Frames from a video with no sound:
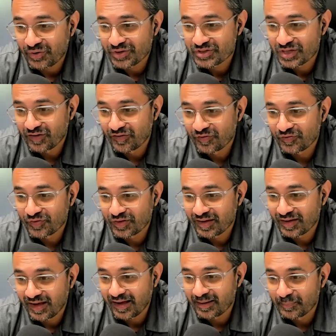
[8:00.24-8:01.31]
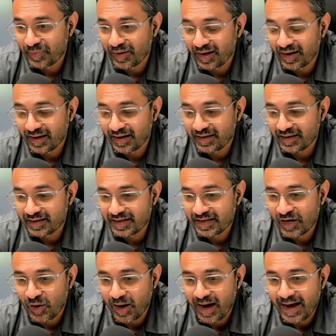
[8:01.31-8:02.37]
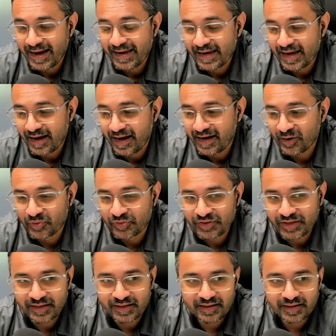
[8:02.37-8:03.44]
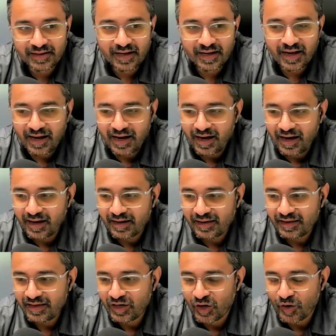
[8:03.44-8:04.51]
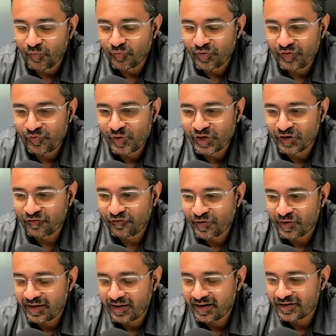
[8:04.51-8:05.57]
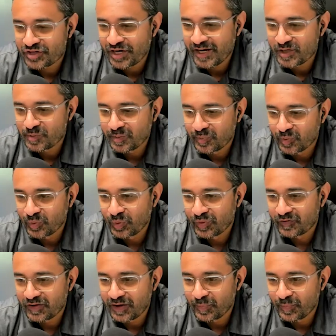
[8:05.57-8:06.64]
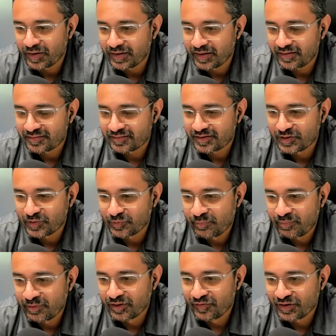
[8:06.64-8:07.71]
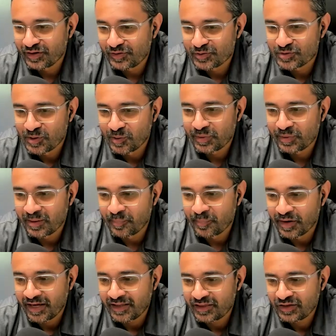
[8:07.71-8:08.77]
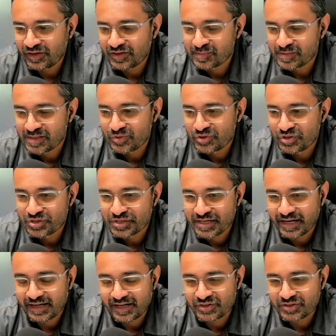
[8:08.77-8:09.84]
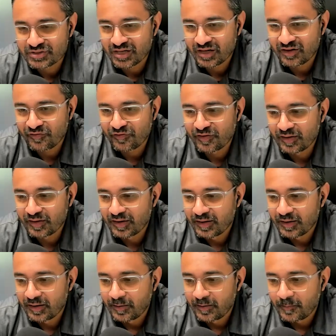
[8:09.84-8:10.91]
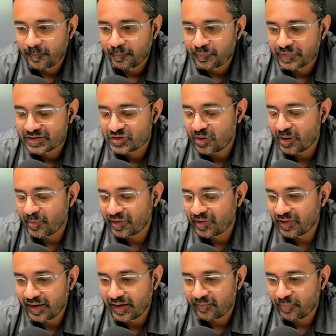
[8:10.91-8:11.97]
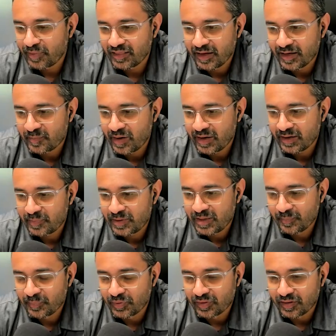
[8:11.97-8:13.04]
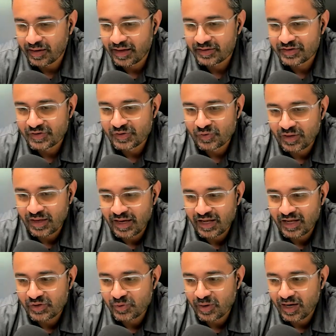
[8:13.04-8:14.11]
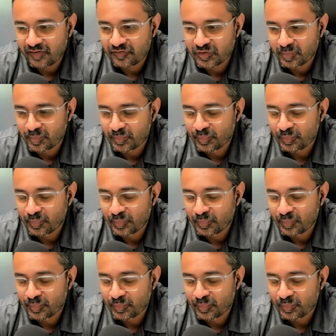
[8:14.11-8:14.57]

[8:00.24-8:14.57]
yourself by it. I don't think, if we could have figured out how to change people, we would have done it by now. We'd be living in a utopia. But I think sometimes you just got to get yourself surrounded by like-minded people, and to do that, you have to